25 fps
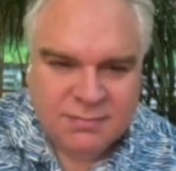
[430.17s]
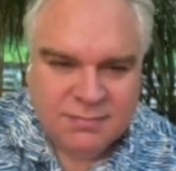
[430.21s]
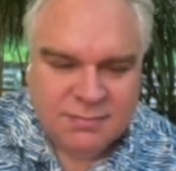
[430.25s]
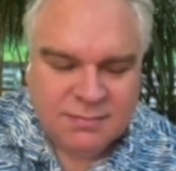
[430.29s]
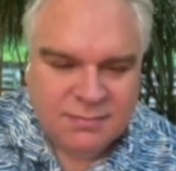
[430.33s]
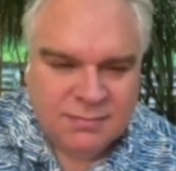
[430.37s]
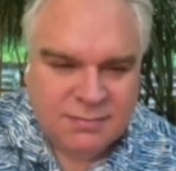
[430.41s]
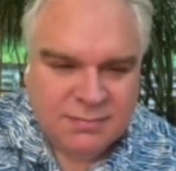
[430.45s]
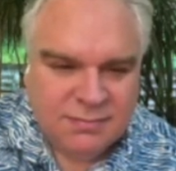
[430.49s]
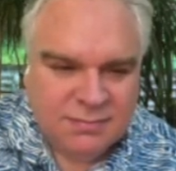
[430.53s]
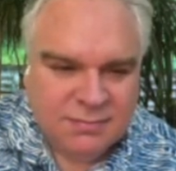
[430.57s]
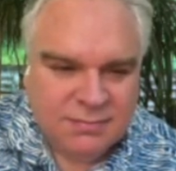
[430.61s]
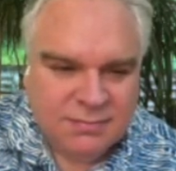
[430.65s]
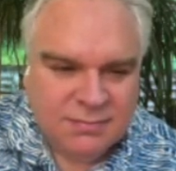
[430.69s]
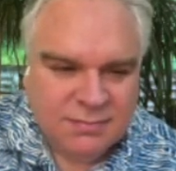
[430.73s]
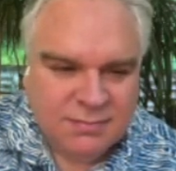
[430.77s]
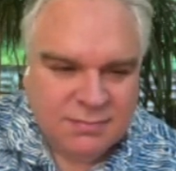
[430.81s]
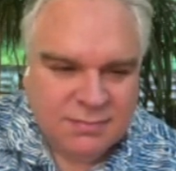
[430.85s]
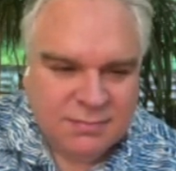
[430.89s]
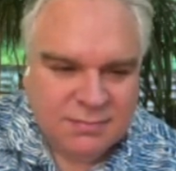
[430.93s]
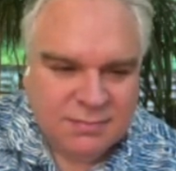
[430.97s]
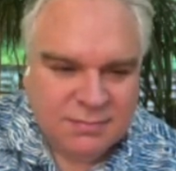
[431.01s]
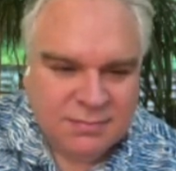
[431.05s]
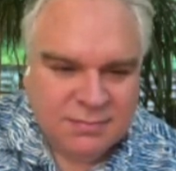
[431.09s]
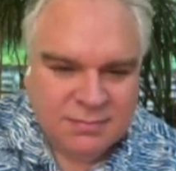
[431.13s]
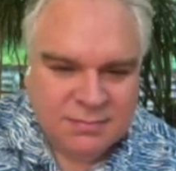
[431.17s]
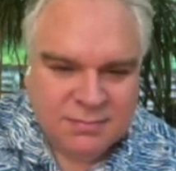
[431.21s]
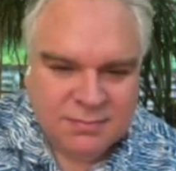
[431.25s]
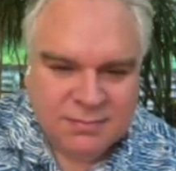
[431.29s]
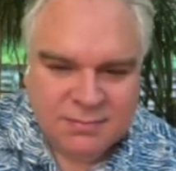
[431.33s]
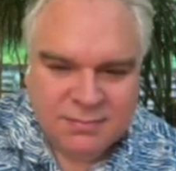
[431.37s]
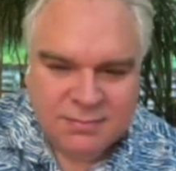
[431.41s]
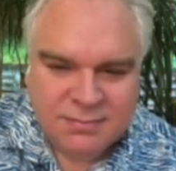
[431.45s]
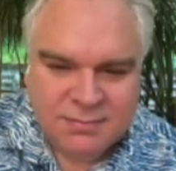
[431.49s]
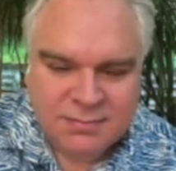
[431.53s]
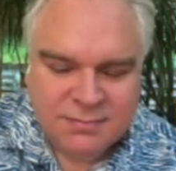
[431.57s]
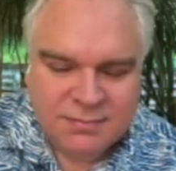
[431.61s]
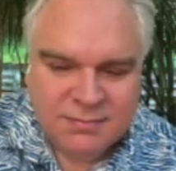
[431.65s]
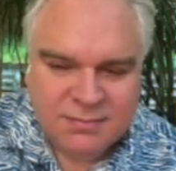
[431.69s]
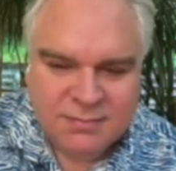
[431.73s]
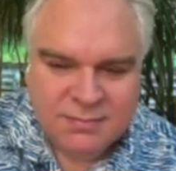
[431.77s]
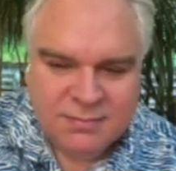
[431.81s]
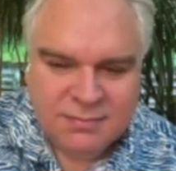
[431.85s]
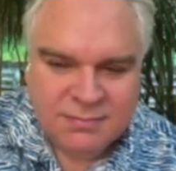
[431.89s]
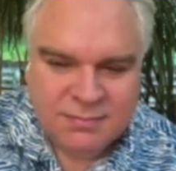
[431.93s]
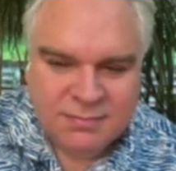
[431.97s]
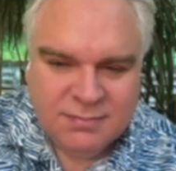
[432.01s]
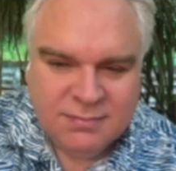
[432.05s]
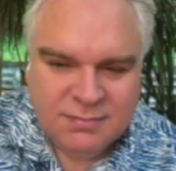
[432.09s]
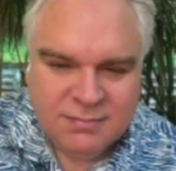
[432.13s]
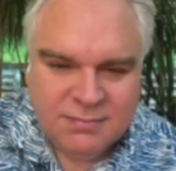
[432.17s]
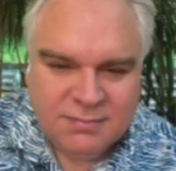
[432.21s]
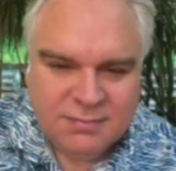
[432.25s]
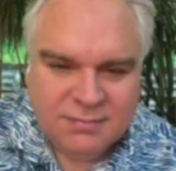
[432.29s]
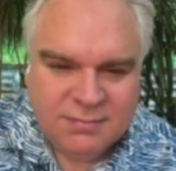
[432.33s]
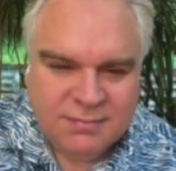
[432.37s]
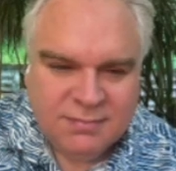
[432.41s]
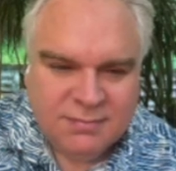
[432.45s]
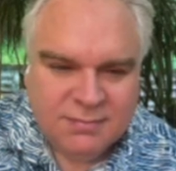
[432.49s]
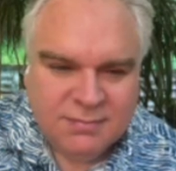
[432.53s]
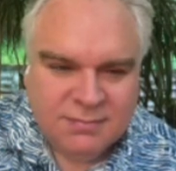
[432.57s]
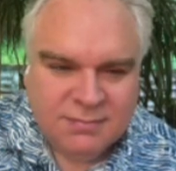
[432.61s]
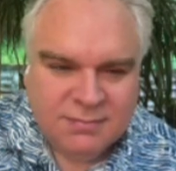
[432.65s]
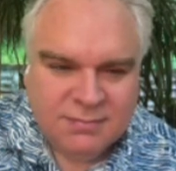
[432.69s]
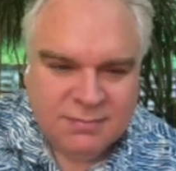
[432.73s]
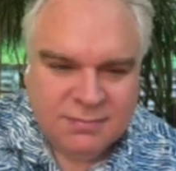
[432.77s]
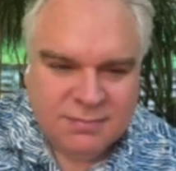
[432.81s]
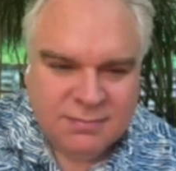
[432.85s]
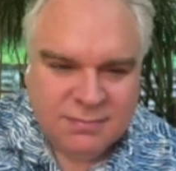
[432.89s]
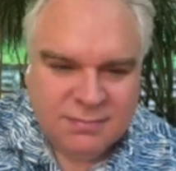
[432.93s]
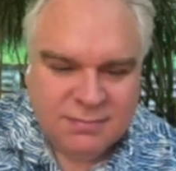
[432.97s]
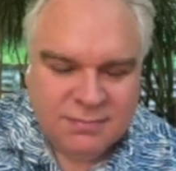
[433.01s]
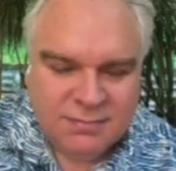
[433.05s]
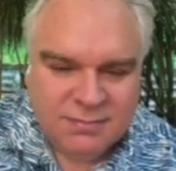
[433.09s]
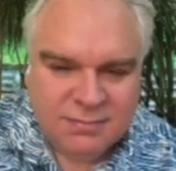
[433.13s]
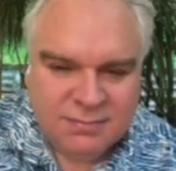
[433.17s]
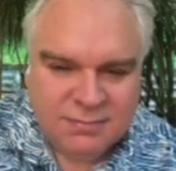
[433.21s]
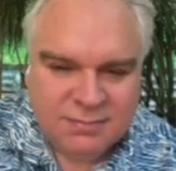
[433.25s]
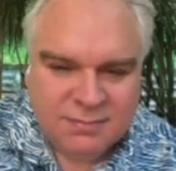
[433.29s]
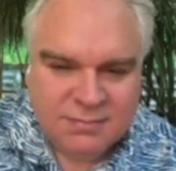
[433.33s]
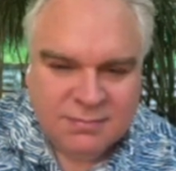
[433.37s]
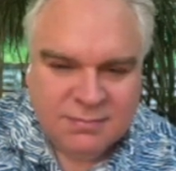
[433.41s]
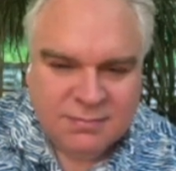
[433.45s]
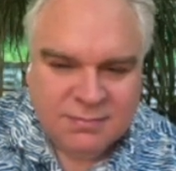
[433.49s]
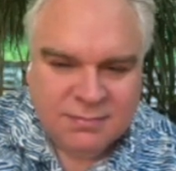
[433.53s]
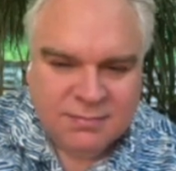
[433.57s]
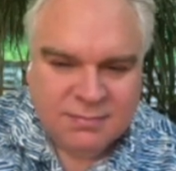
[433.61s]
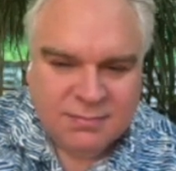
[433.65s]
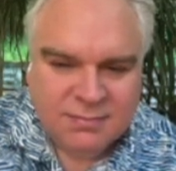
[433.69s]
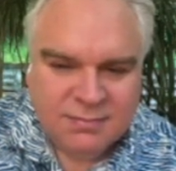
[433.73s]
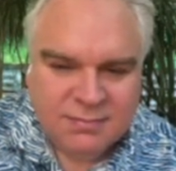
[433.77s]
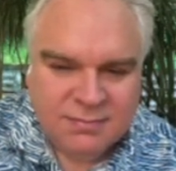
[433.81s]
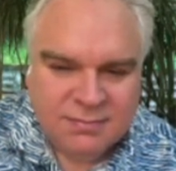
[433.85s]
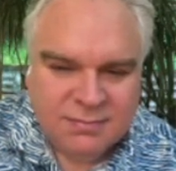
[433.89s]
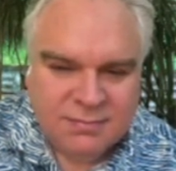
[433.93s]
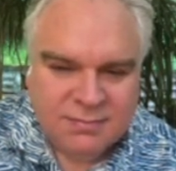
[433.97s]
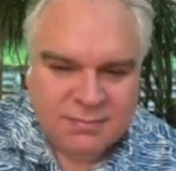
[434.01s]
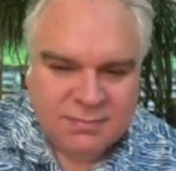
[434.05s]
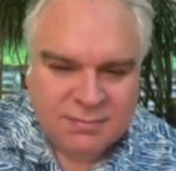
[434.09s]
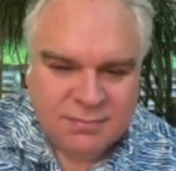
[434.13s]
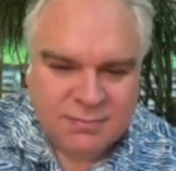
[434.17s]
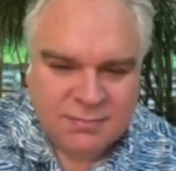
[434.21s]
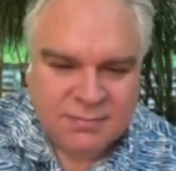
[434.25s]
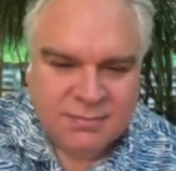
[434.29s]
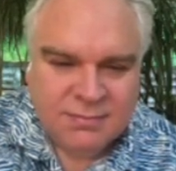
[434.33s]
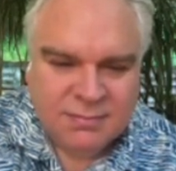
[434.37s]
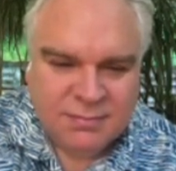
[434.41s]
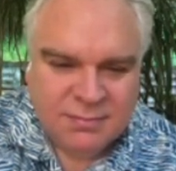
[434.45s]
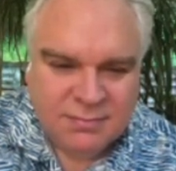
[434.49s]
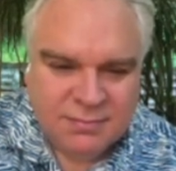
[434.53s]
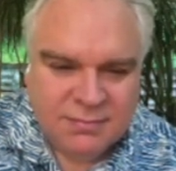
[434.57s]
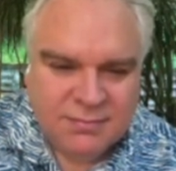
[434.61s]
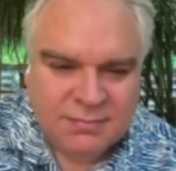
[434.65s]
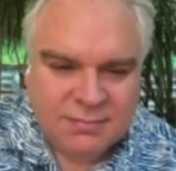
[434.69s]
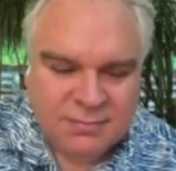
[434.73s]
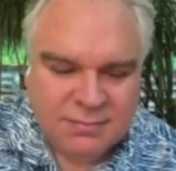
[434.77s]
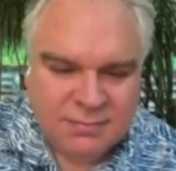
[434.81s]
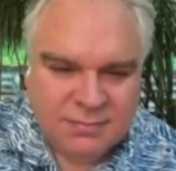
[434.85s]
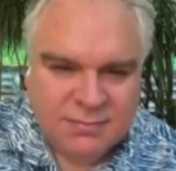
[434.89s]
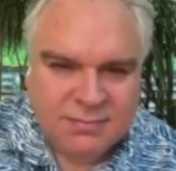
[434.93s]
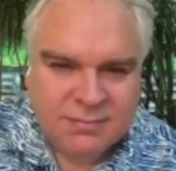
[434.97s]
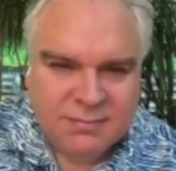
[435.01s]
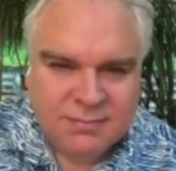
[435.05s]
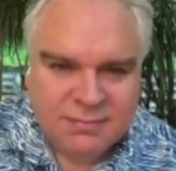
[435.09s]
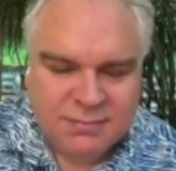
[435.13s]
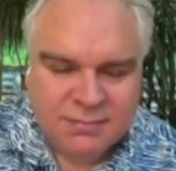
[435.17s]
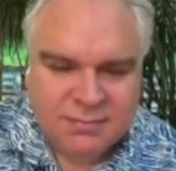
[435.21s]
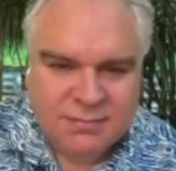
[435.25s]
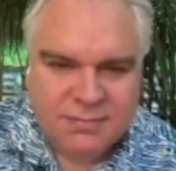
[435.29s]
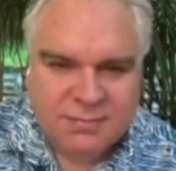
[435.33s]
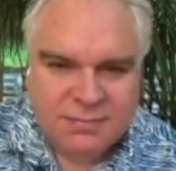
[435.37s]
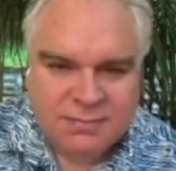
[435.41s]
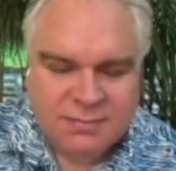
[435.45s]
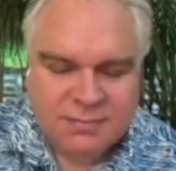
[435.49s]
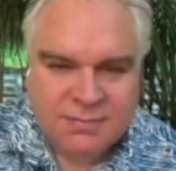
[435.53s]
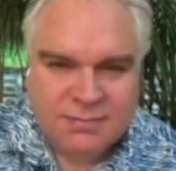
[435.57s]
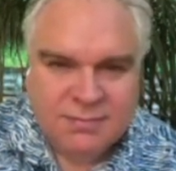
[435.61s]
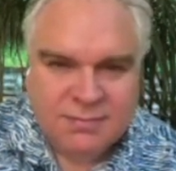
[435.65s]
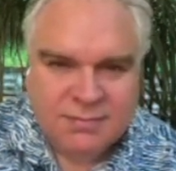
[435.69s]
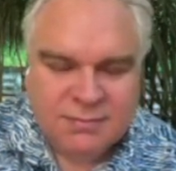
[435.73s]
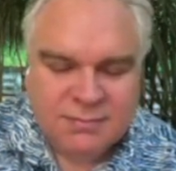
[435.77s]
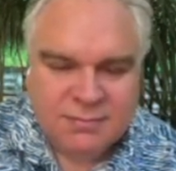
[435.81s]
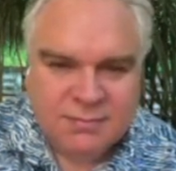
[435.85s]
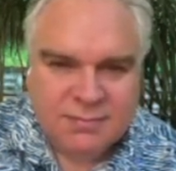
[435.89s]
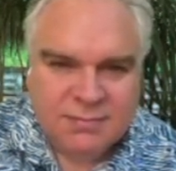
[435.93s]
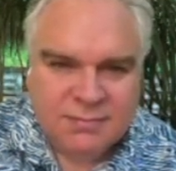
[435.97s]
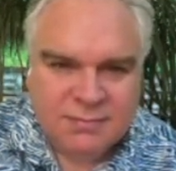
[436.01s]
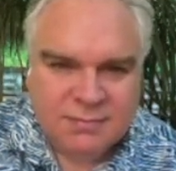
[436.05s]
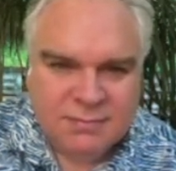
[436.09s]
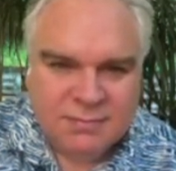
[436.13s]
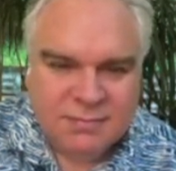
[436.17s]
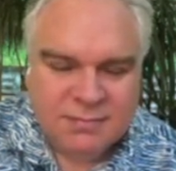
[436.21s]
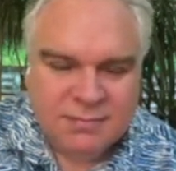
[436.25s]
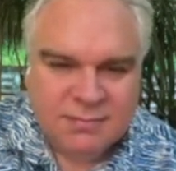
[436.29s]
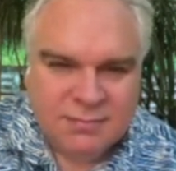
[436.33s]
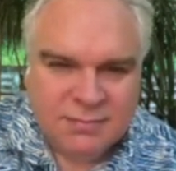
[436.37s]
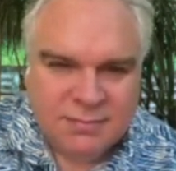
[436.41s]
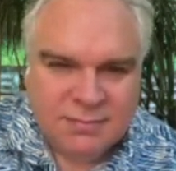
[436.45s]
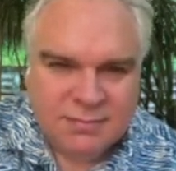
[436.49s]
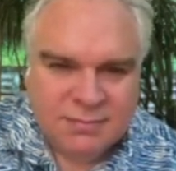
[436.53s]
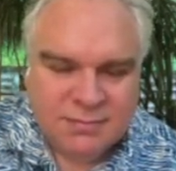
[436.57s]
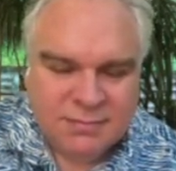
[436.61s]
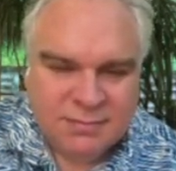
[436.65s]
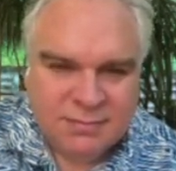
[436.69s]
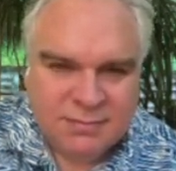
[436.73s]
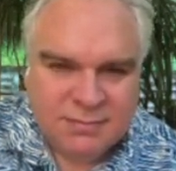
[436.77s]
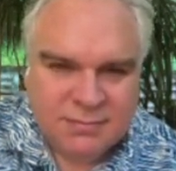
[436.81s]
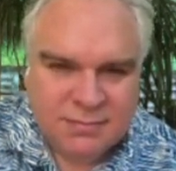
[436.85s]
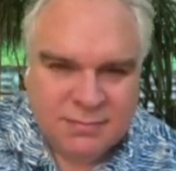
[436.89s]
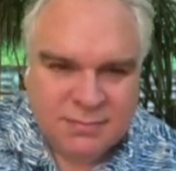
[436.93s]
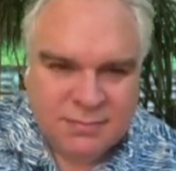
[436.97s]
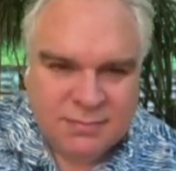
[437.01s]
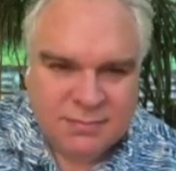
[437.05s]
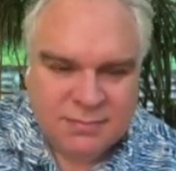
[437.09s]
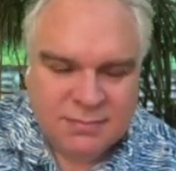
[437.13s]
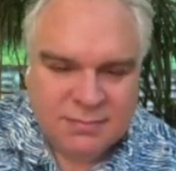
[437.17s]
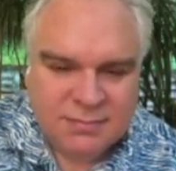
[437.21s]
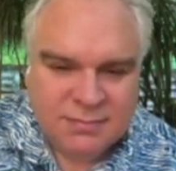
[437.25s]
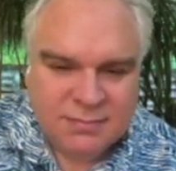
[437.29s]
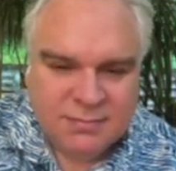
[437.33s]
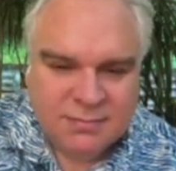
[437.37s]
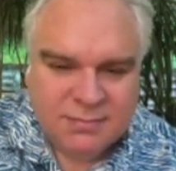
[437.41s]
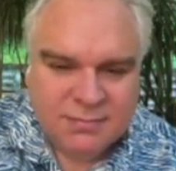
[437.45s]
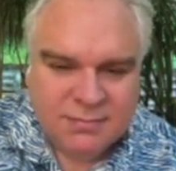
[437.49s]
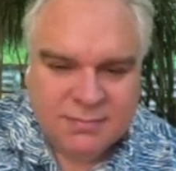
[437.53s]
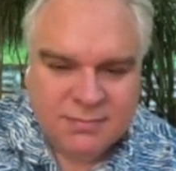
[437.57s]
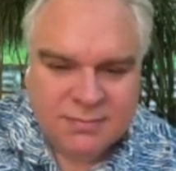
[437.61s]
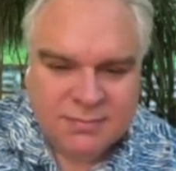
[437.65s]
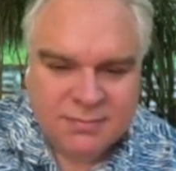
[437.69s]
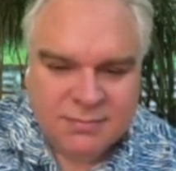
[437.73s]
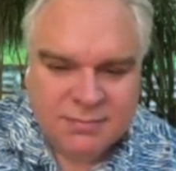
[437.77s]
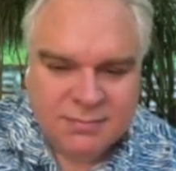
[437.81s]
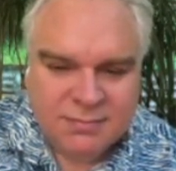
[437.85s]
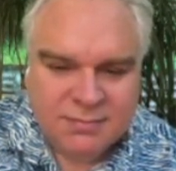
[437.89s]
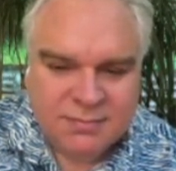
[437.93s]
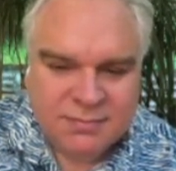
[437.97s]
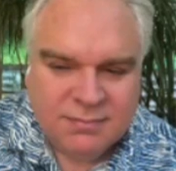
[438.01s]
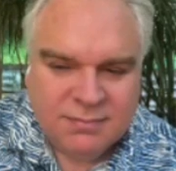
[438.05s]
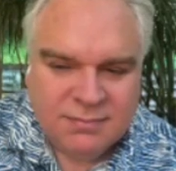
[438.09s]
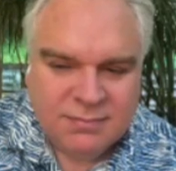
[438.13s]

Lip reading: (not speaking)